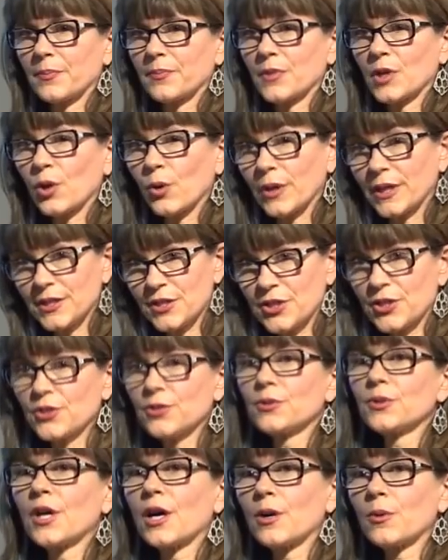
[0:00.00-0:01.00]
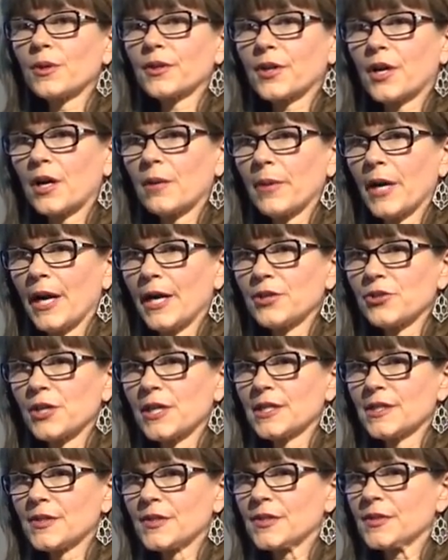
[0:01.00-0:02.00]
going too low with
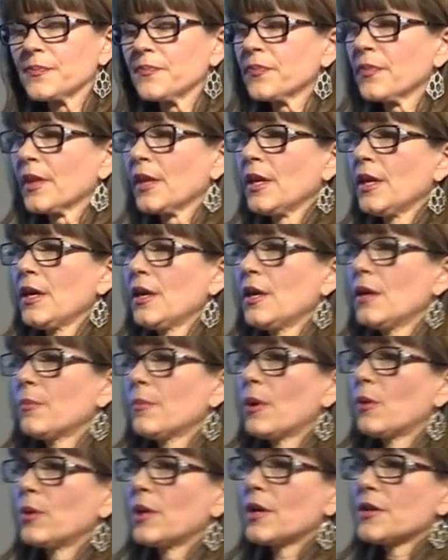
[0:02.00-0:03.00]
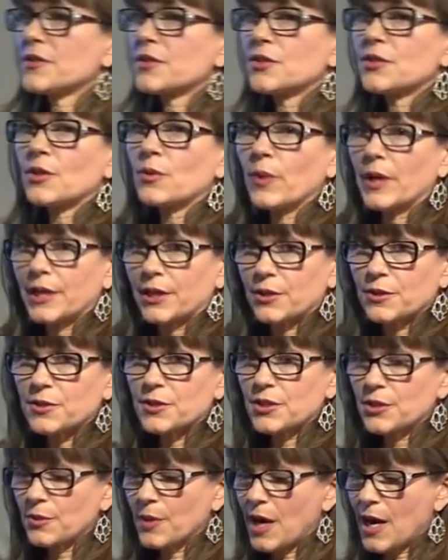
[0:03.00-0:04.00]
carbohydrates, but we also don't want to go
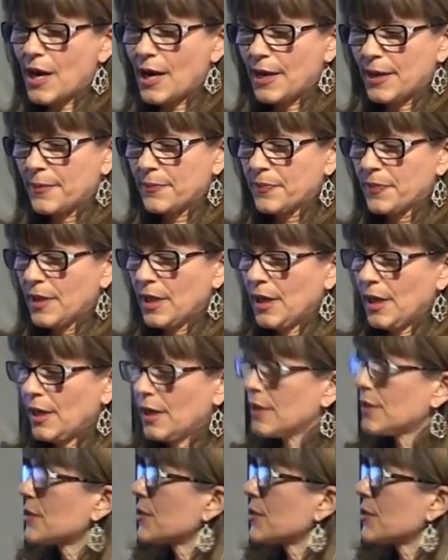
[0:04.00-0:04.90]
too high. And